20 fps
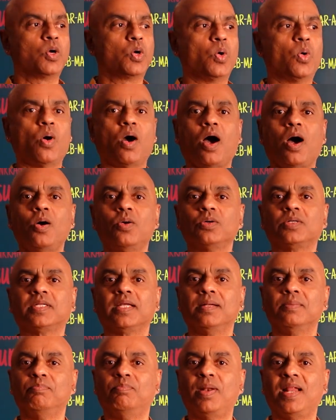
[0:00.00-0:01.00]
go out
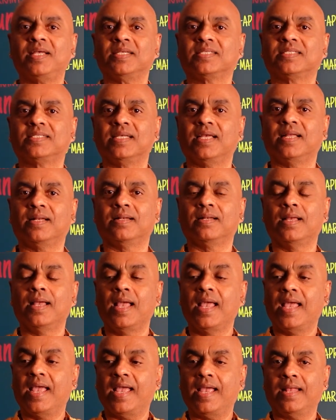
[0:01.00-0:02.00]
and bless and,
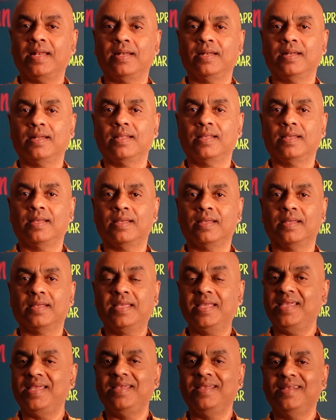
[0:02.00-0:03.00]
and uh,
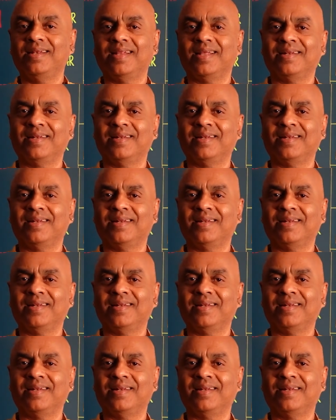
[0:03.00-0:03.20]
heal.